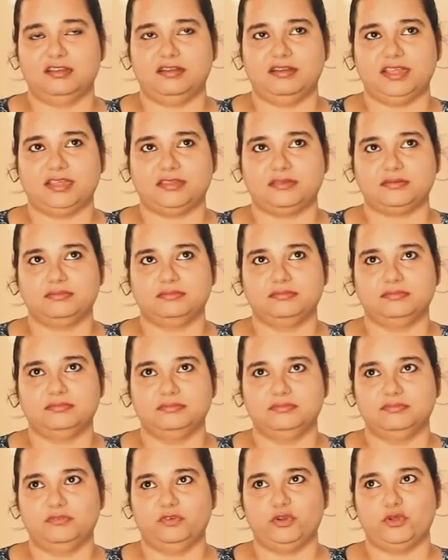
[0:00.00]
like
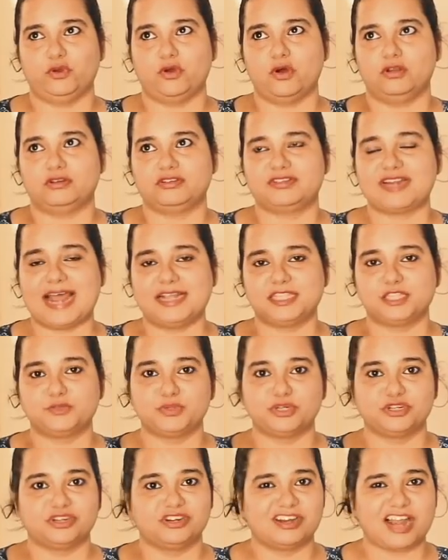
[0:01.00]
what do you call,
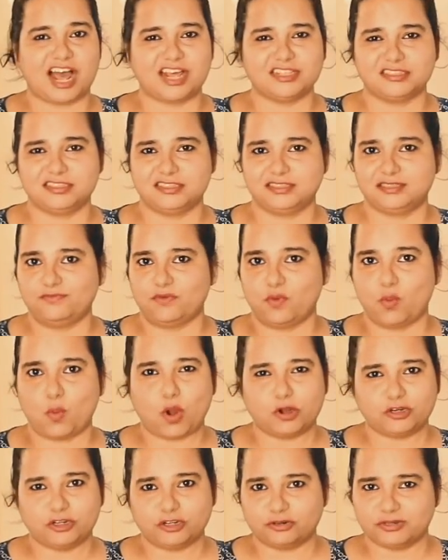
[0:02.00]
transparent glasses for
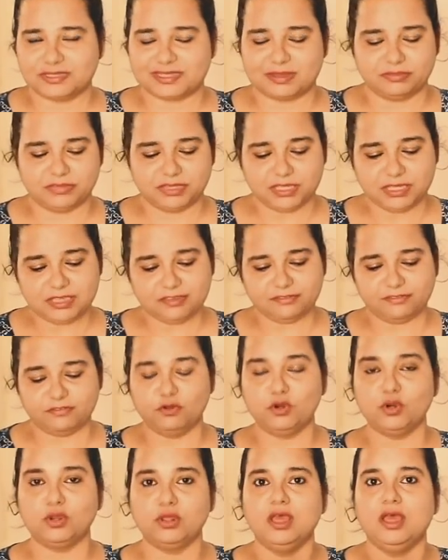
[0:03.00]
water or something. If
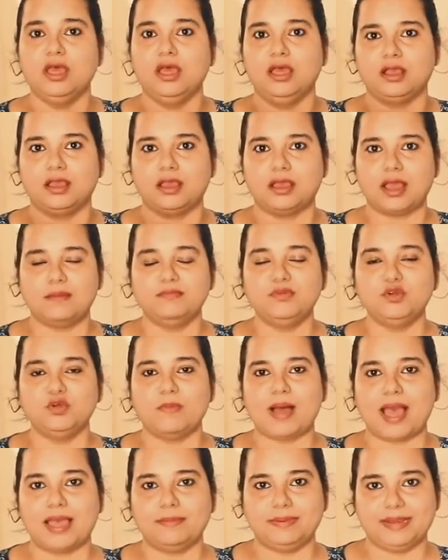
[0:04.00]
you'll come to
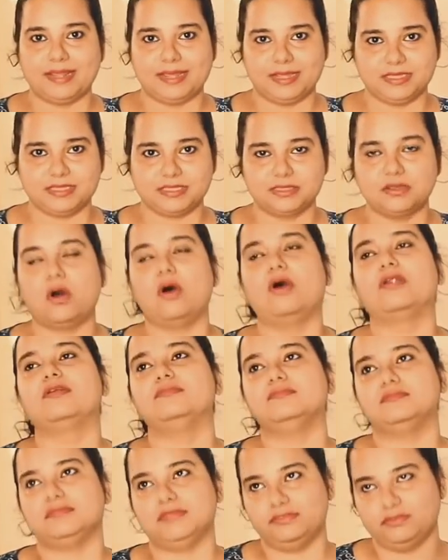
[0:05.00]
my place
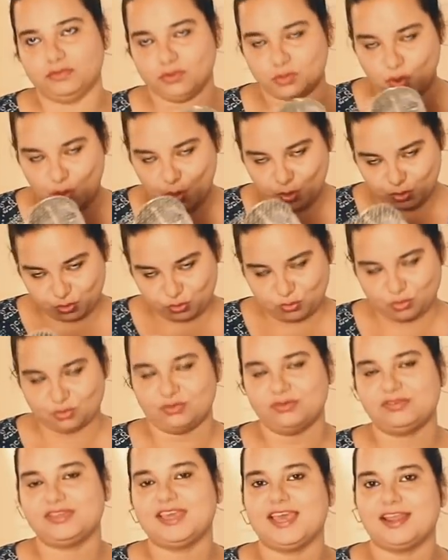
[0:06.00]
or if you'll go
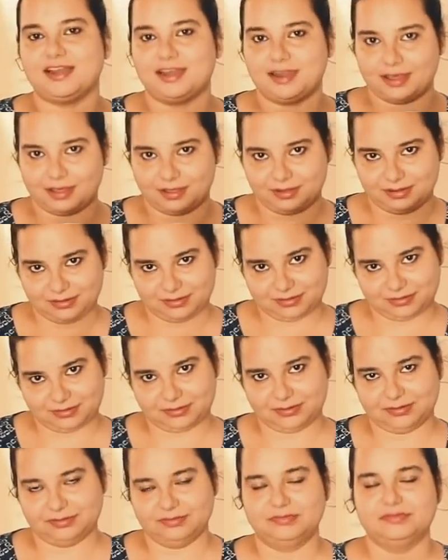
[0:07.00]
to
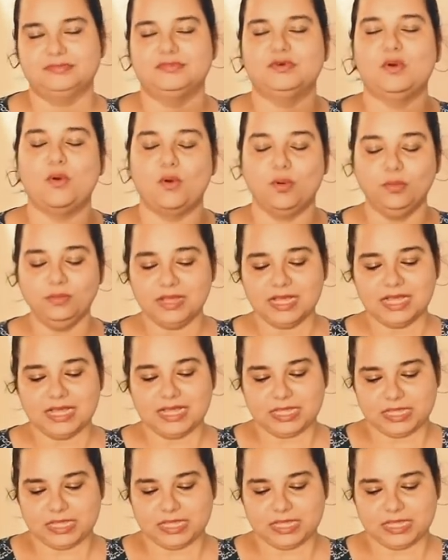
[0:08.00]
Kerala home,